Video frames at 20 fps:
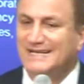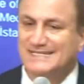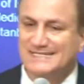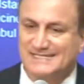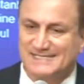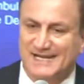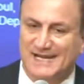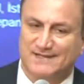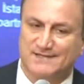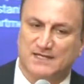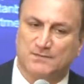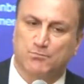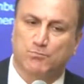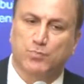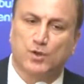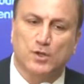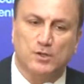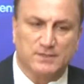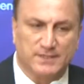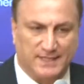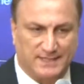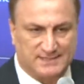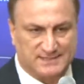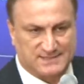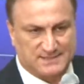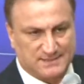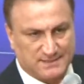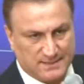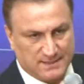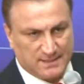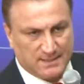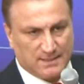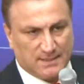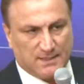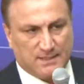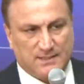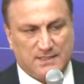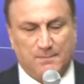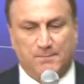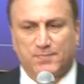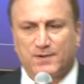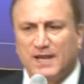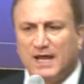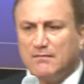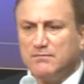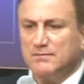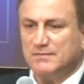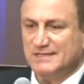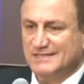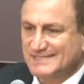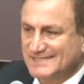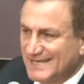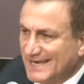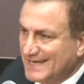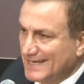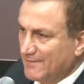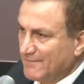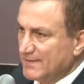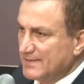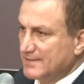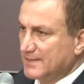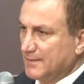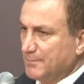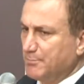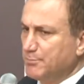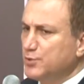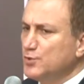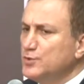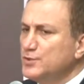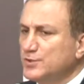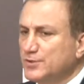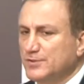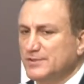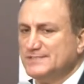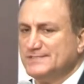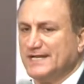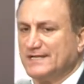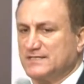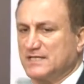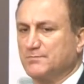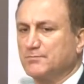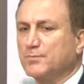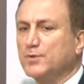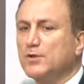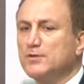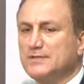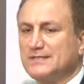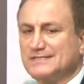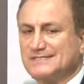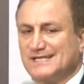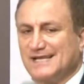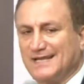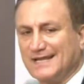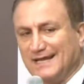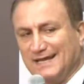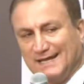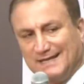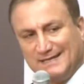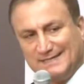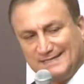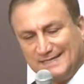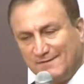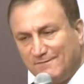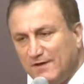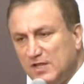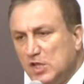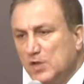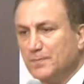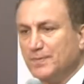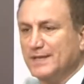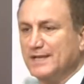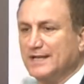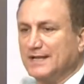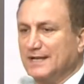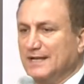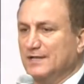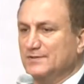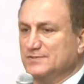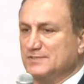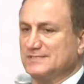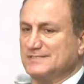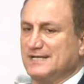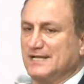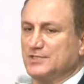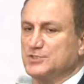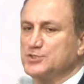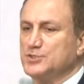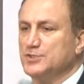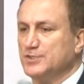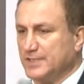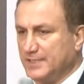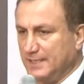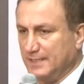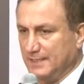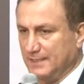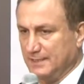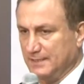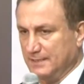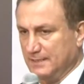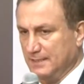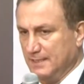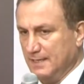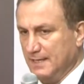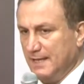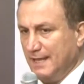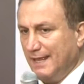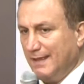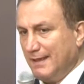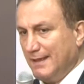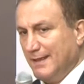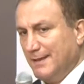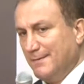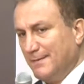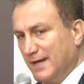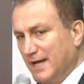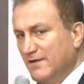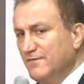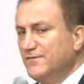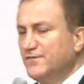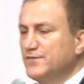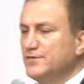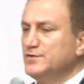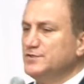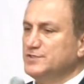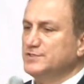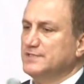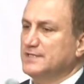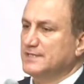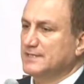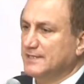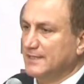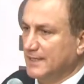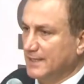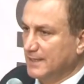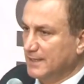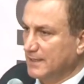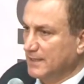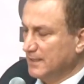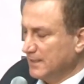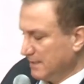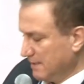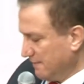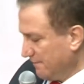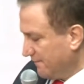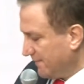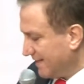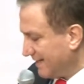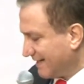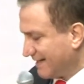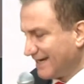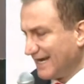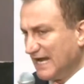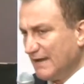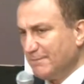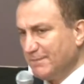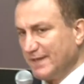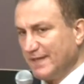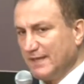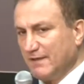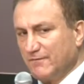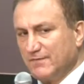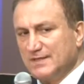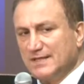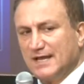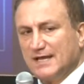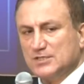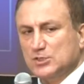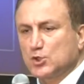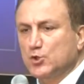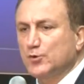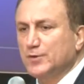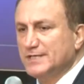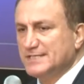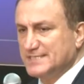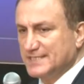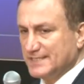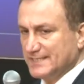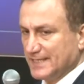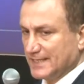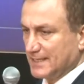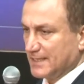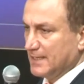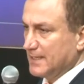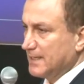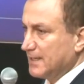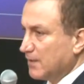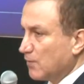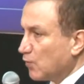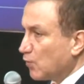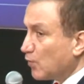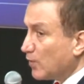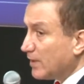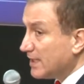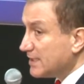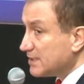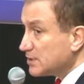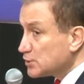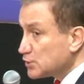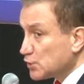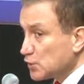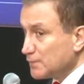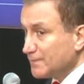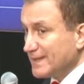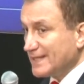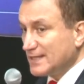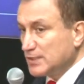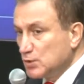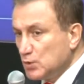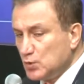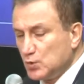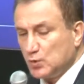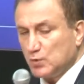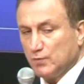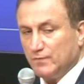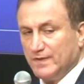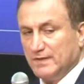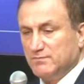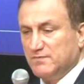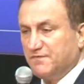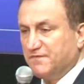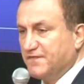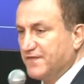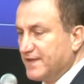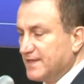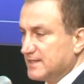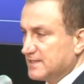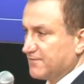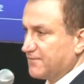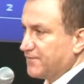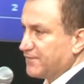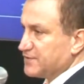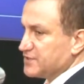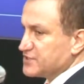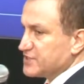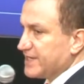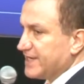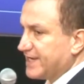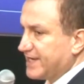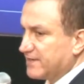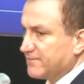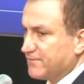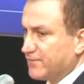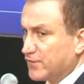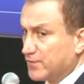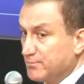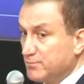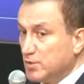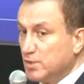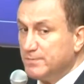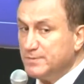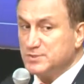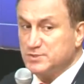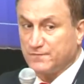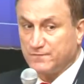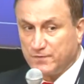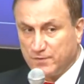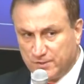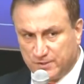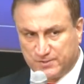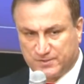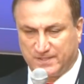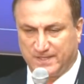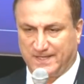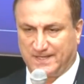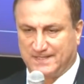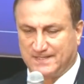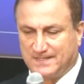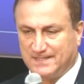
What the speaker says: standard buildings. The problem is starting with the poor constructed buildings, like developing countries like Turkey. Unfortunately, we are copying without questioning. What should we do when we feel the first shaking, first murmurs of earthquake